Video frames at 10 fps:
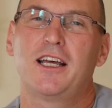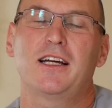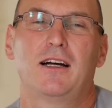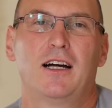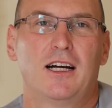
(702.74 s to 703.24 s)

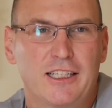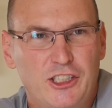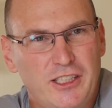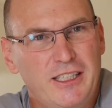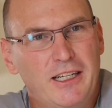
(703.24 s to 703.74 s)
Yeah.
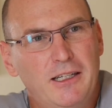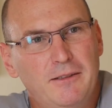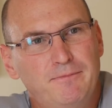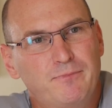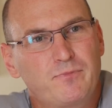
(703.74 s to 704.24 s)
Actually,
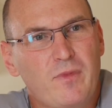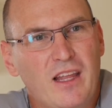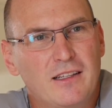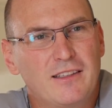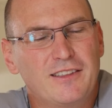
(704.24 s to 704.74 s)

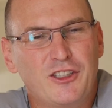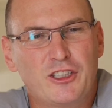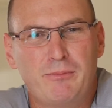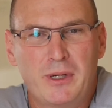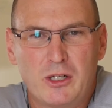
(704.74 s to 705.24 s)

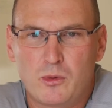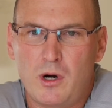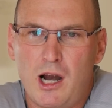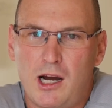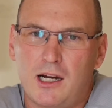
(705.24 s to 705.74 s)
there's a big
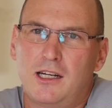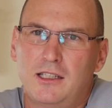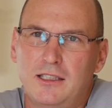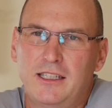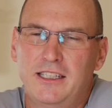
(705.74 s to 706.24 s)
rock
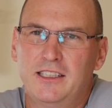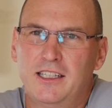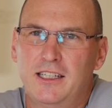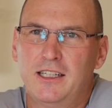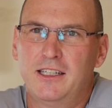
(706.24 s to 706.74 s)
in
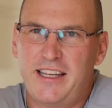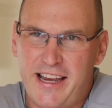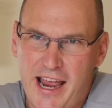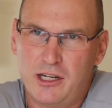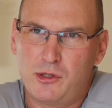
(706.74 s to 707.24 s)

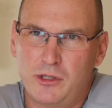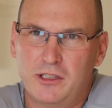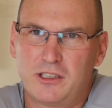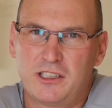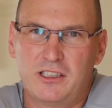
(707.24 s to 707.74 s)
the
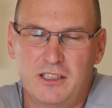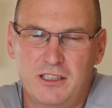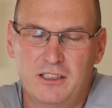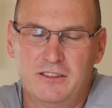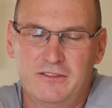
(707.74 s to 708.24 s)
entrance
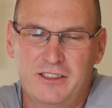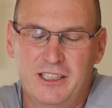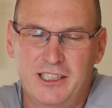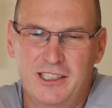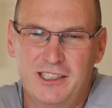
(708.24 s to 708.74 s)
of
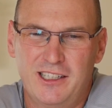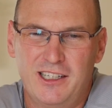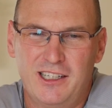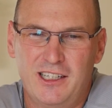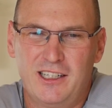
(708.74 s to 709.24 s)

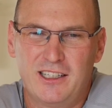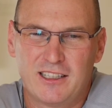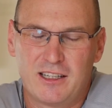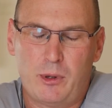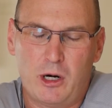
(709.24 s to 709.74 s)

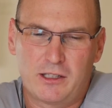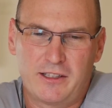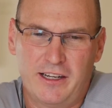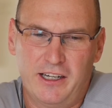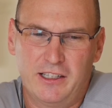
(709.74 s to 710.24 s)
the park
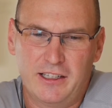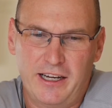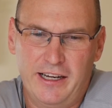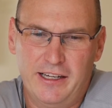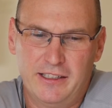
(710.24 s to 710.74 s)
there,
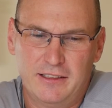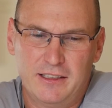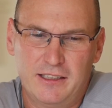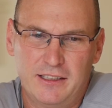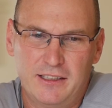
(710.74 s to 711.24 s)

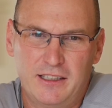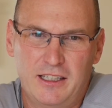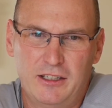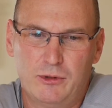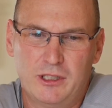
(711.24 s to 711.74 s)
and
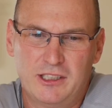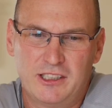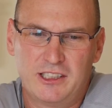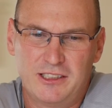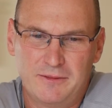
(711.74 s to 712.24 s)
it
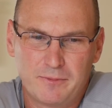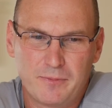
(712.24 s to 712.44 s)
was.